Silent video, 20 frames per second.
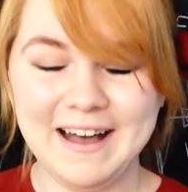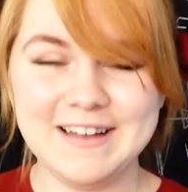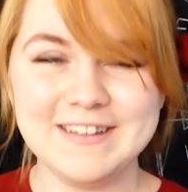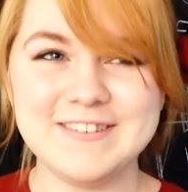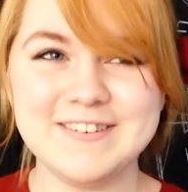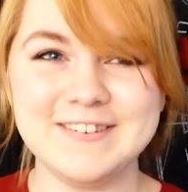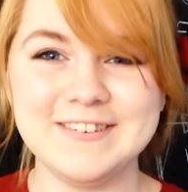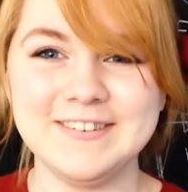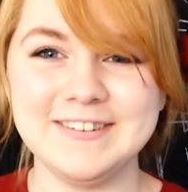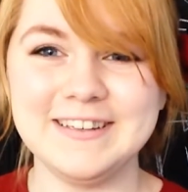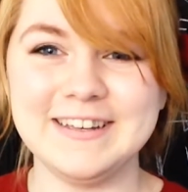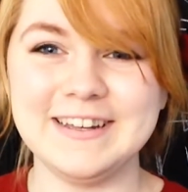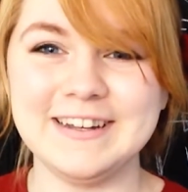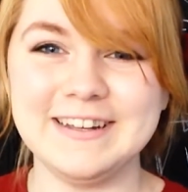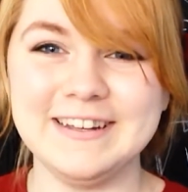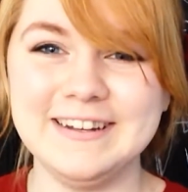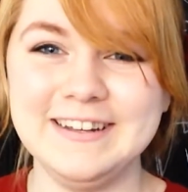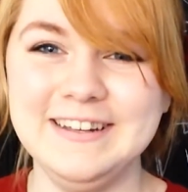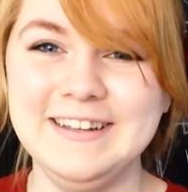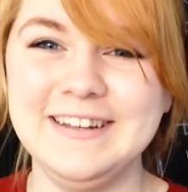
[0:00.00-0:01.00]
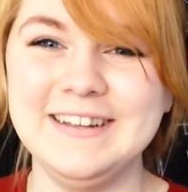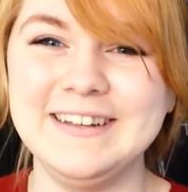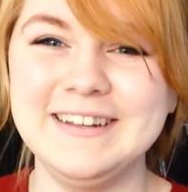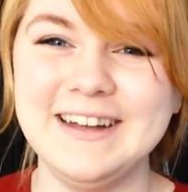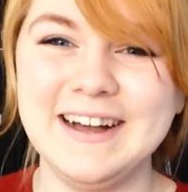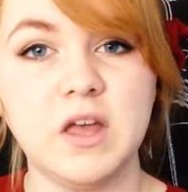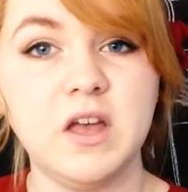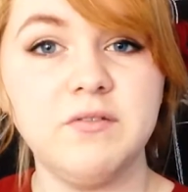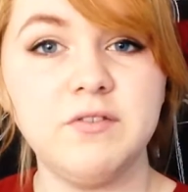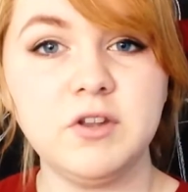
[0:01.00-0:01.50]
I totally get it.
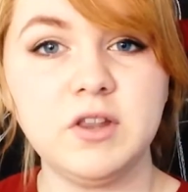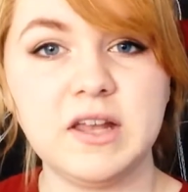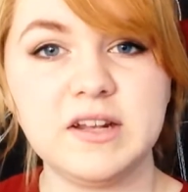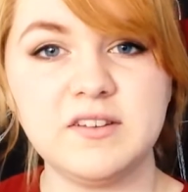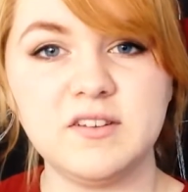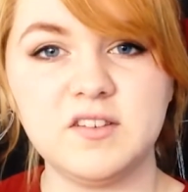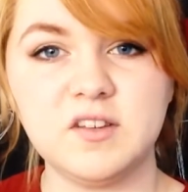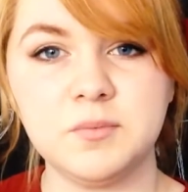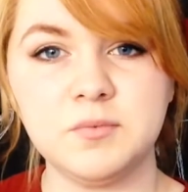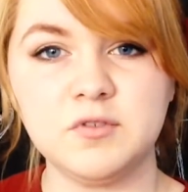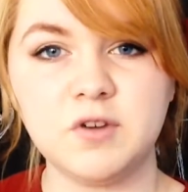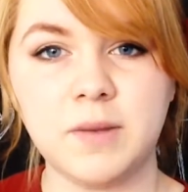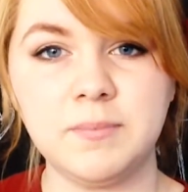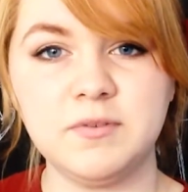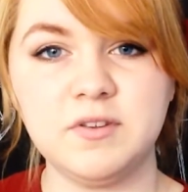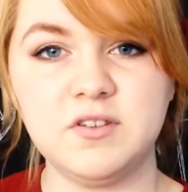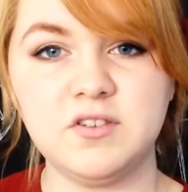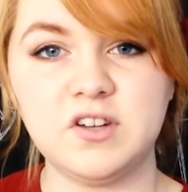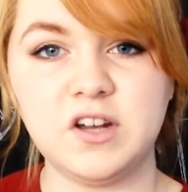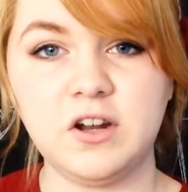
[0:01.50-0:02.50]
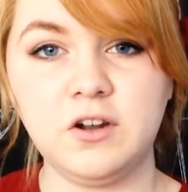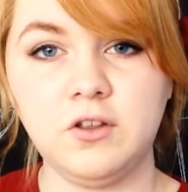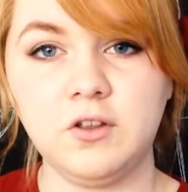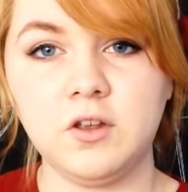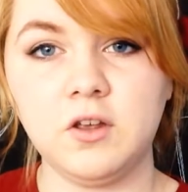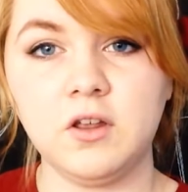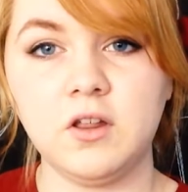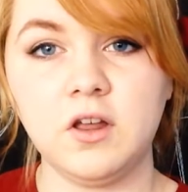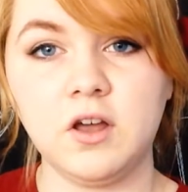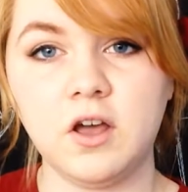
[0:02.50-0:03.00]
If you'd like to subscribe to this channel,
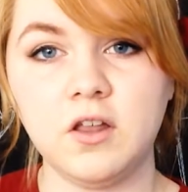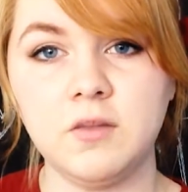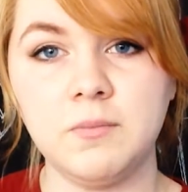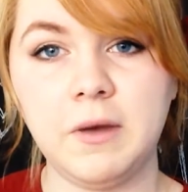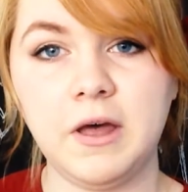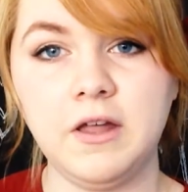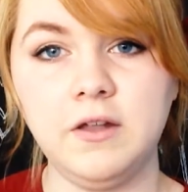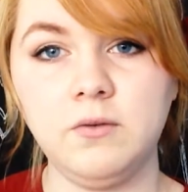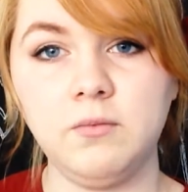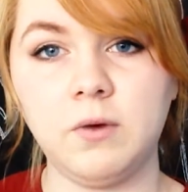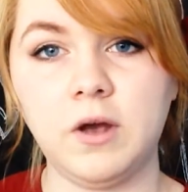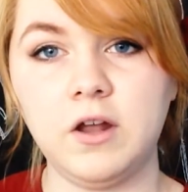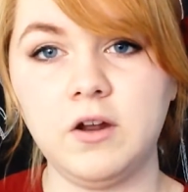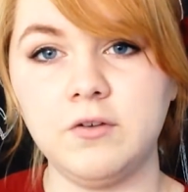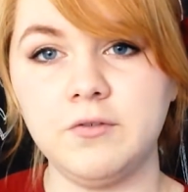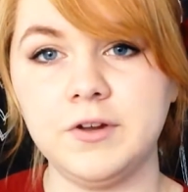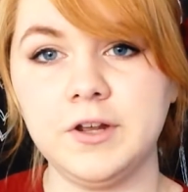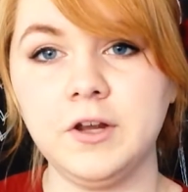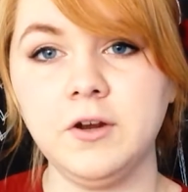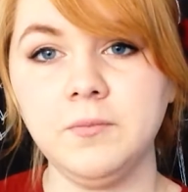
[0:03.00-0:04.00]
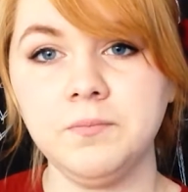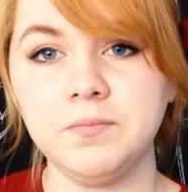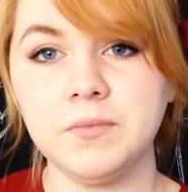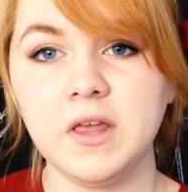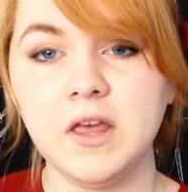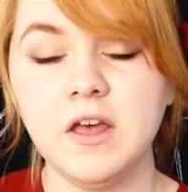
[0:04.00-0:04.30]
you can click on the button right over here.